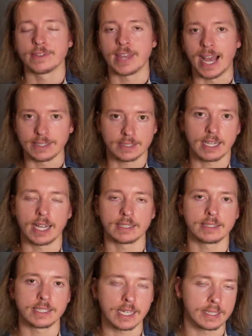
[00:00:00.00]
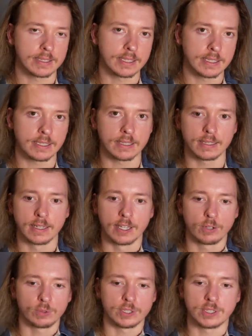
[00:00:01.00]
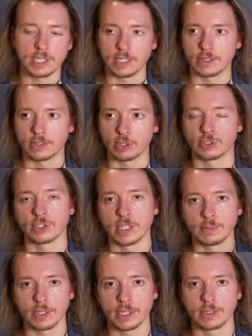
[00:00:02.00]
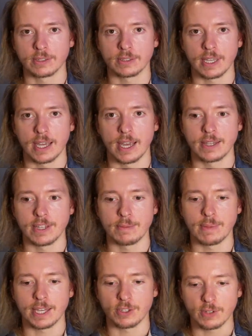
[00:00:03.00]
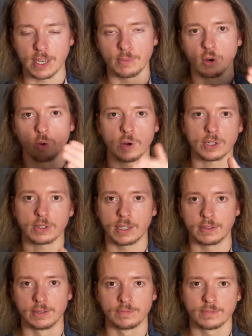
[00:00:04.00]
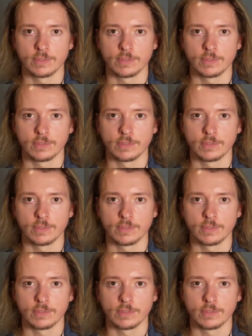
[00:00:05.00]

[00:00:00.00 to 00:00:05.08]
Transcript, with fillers: That's kind of the idea with these. They're stimulants and they make you get more work done.